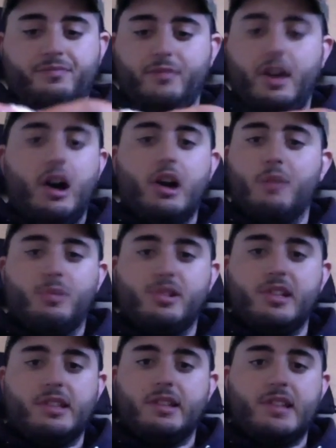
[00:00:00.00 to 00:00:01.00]

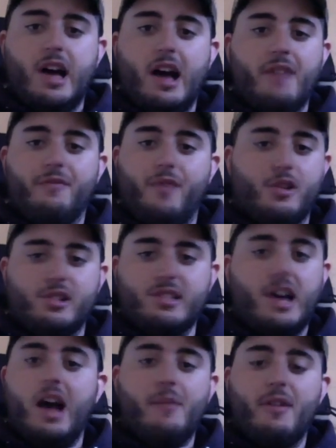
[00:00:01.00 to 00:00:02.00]
100% of the time, first
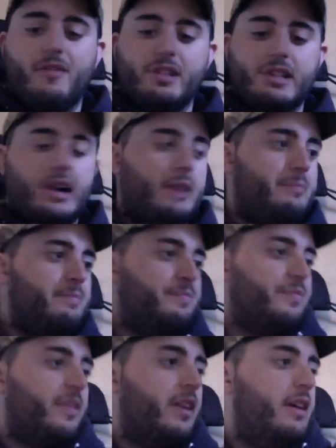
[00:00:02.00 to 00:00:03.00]
time, every time.
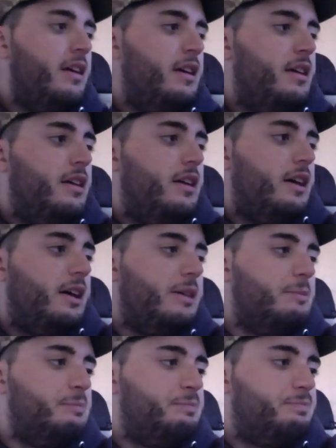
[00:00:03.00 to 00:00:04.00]

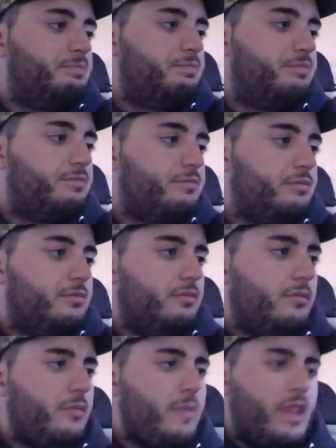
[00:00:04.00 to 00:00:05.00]
And
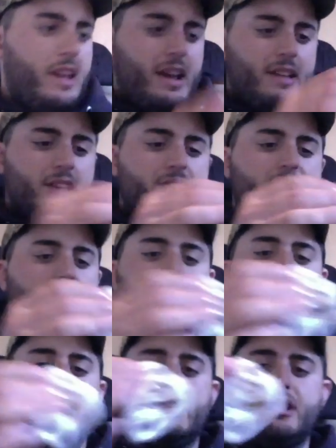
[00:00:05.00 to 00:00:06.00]
this
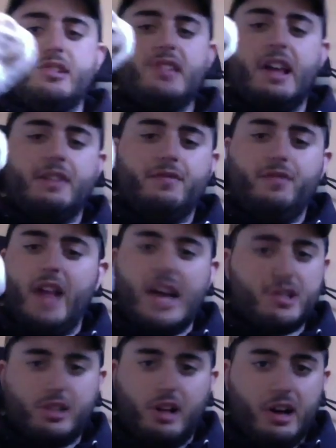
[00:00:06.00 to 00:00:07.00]
stuff isn't just like
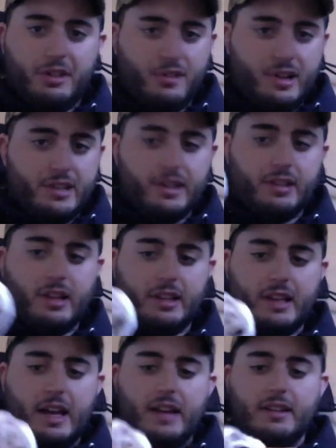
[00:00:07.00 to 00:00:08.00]
flash cloth or anything
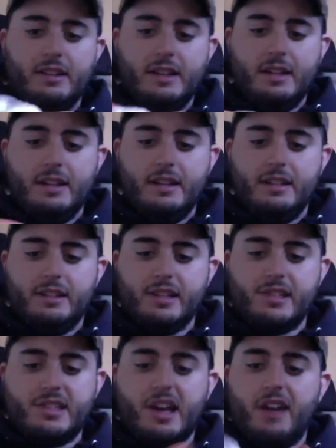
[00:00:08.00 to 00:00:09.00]
like that.
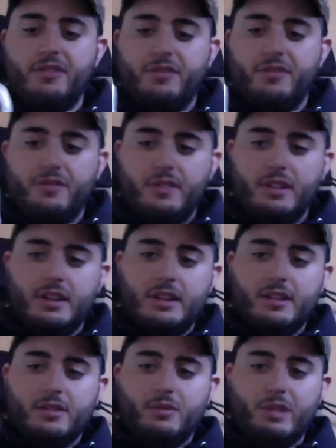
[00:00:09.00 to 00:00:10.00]
This stuff,
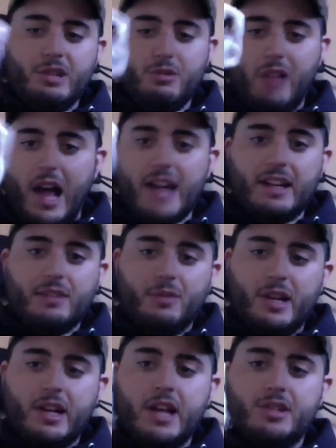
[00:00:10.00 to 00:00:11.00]
when you light it, when
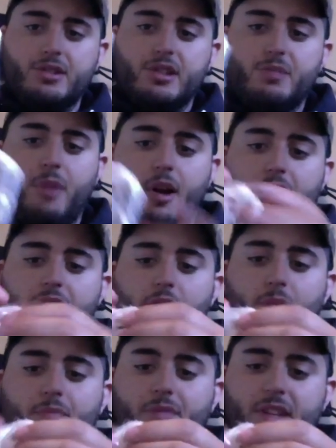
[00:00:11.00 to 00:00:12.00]
it catches a spark,
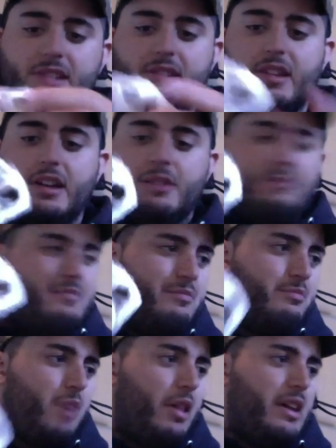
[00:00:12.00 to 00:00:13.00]

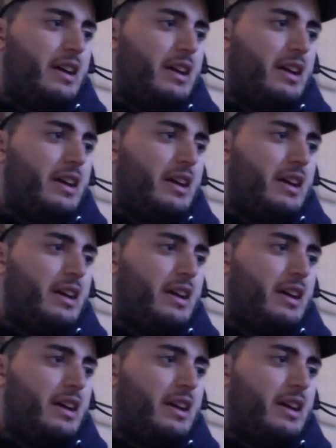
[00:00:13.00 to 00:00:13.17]
probably